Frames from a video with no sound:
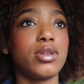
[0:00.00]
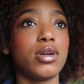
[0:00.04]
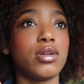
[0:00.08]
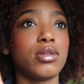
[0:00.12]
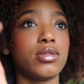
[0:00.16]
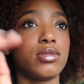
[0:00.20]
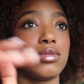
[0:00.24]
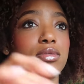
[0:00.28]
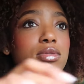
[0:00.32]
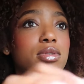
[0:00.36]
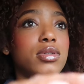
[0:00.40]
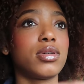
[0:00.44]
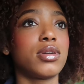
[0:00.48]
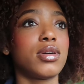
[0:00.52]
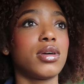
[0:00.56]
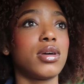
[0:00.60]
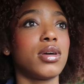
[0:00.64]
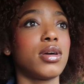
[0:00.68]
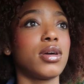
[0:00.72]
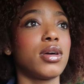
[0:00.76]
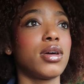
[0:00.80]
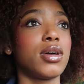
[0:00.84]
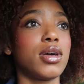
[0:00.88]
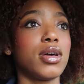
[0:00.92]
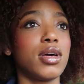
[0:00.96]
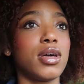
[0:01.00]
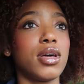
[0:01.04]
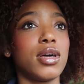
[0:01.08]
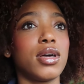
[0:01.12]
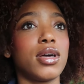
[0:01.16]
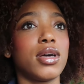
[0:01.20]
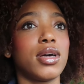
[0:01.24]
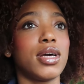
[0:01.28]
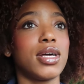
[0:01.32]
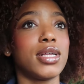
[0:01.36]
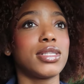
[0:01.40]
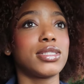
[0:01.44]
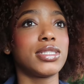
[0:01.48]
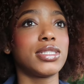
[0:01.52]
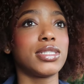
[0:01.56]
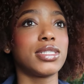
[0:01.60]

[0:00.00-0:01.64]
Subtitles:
know,